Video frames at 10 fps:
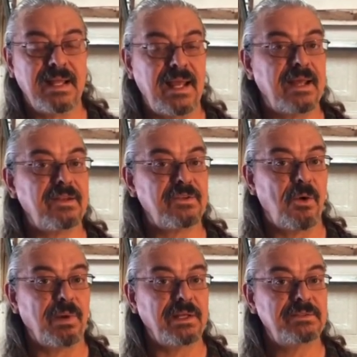And as
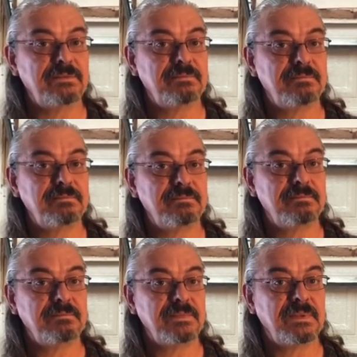always,
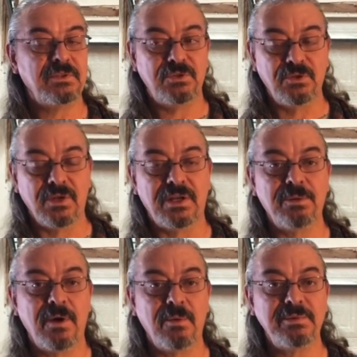do like
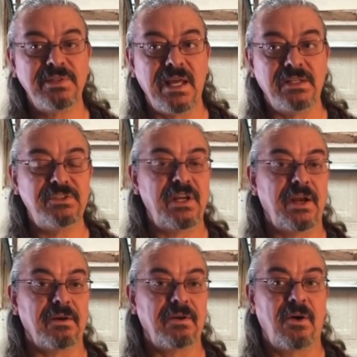your mom said,
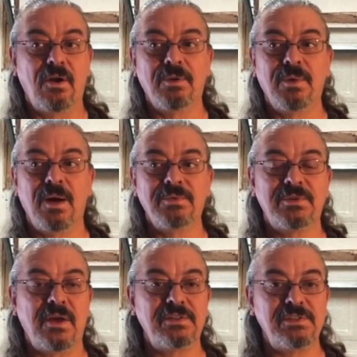share. All our moms
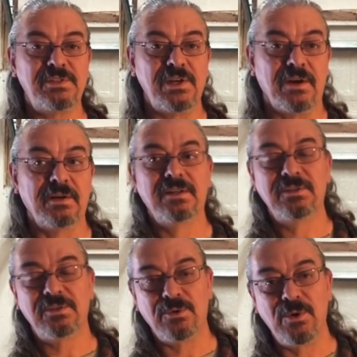taught us to share.
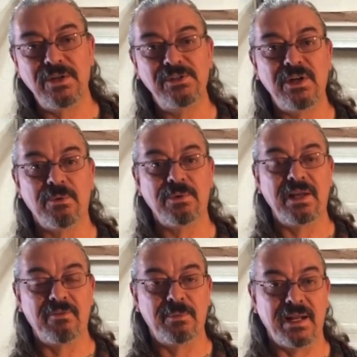So go ahead and share with
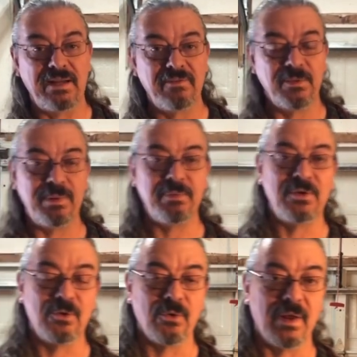everybody, even the people
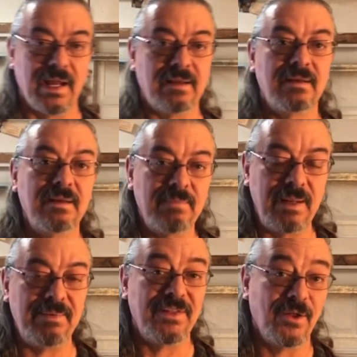you don't like.
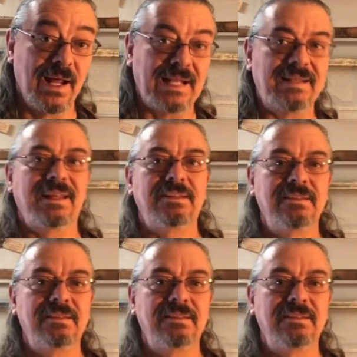Maybe they'll like this.